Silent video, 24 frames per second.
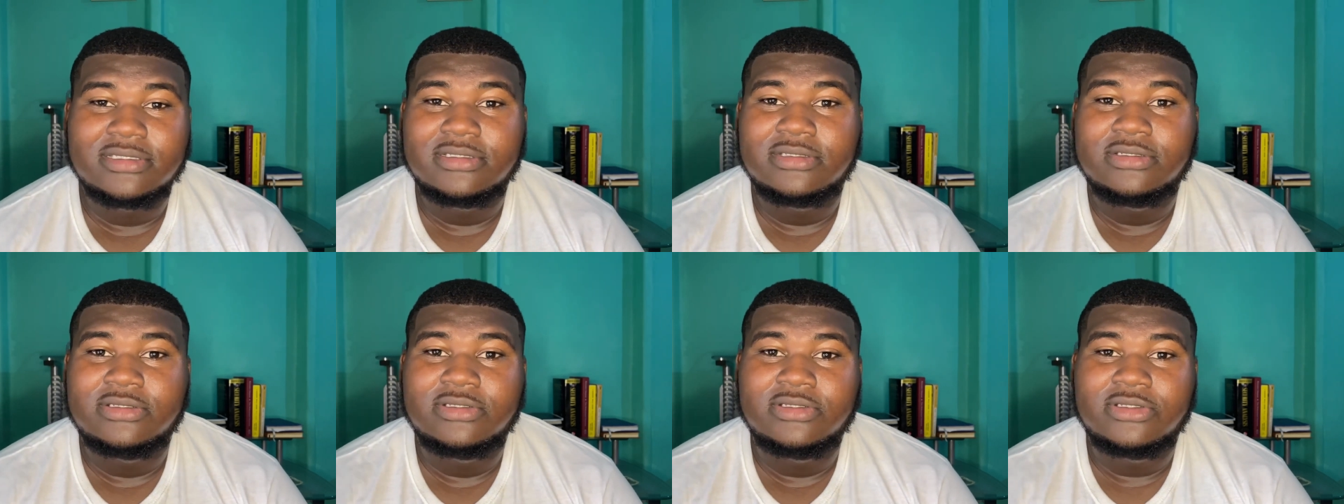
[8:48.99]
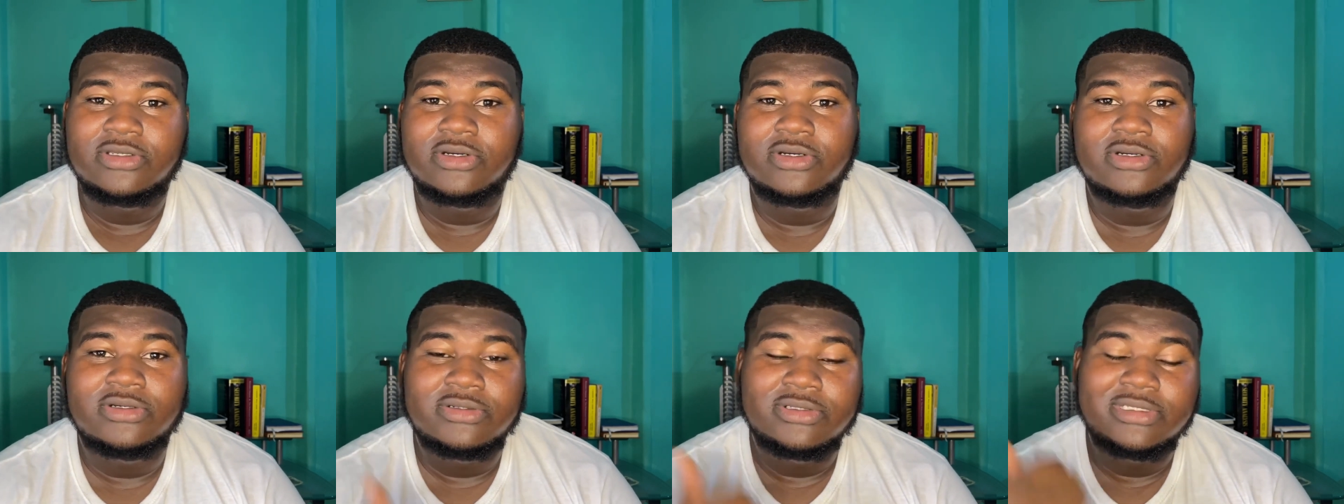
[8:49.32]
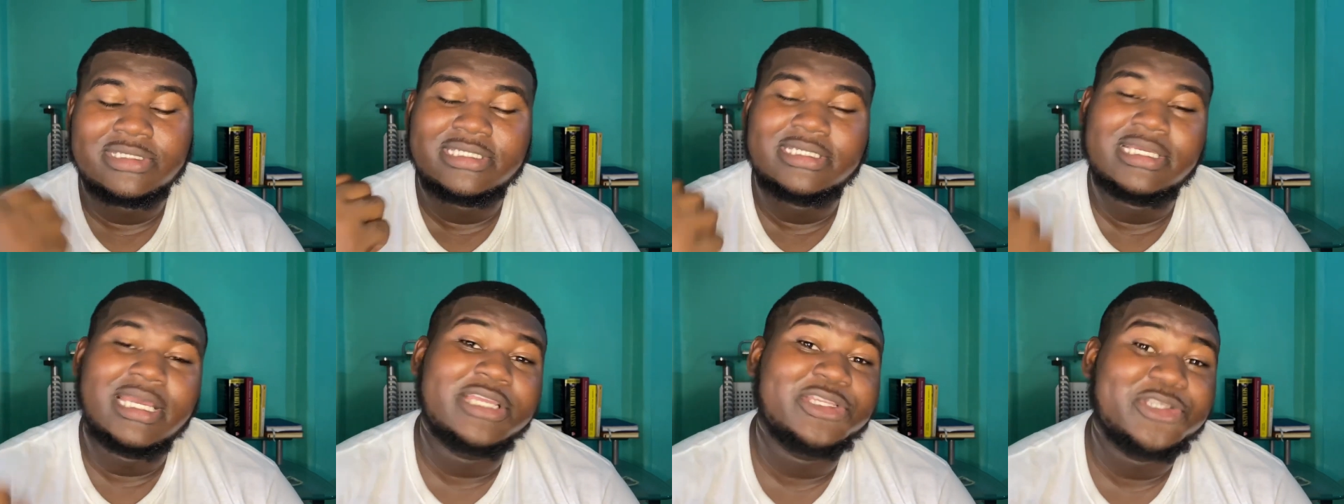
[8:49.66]
So
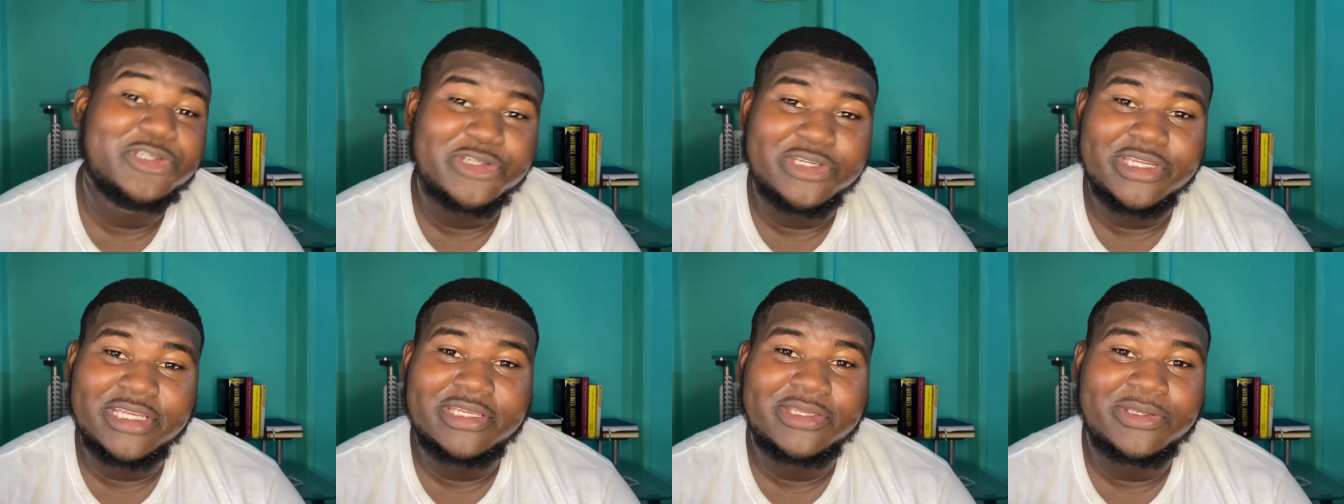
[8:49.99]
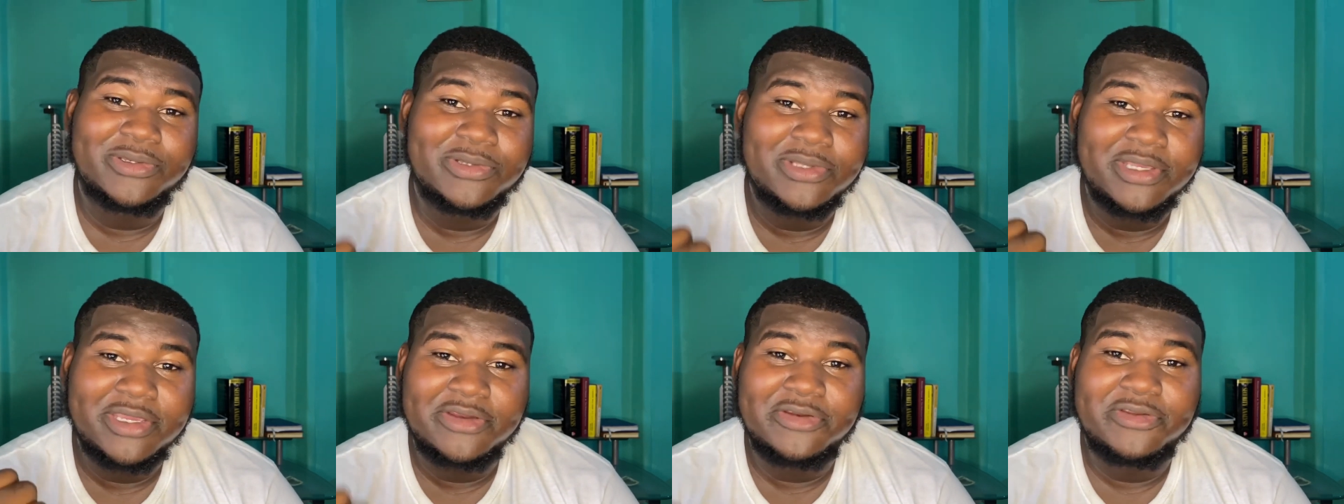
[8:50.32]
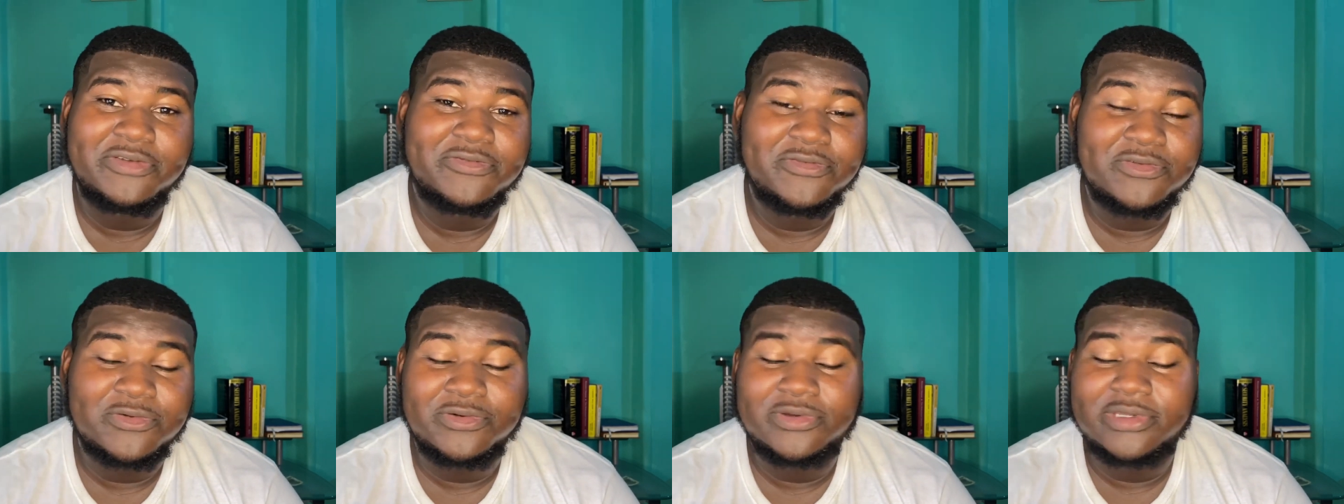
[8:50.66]
Saturday you get
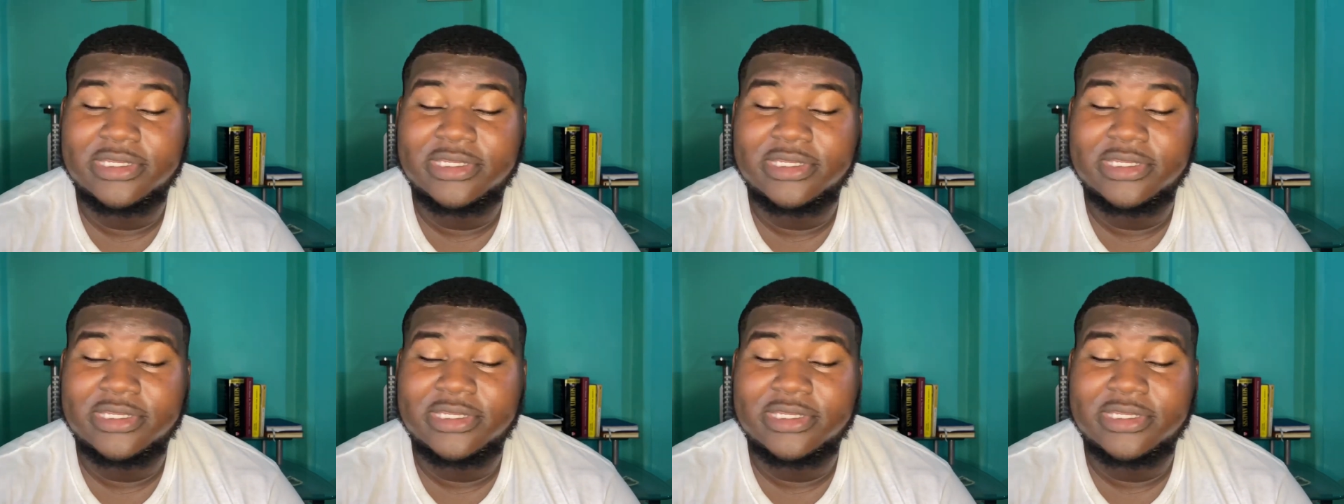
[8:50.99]
review.